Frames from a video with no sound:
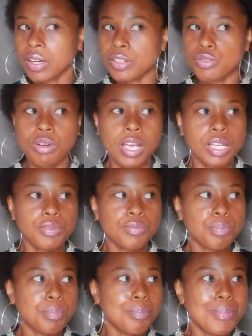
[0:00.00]
and try and
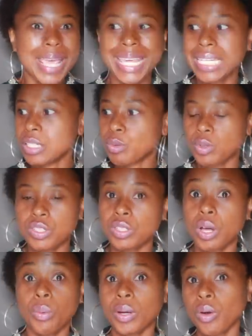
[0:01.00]
mend what's
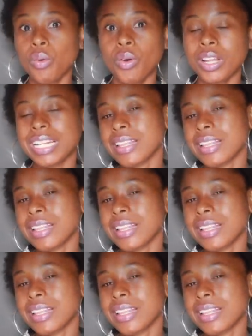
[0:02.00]
going on.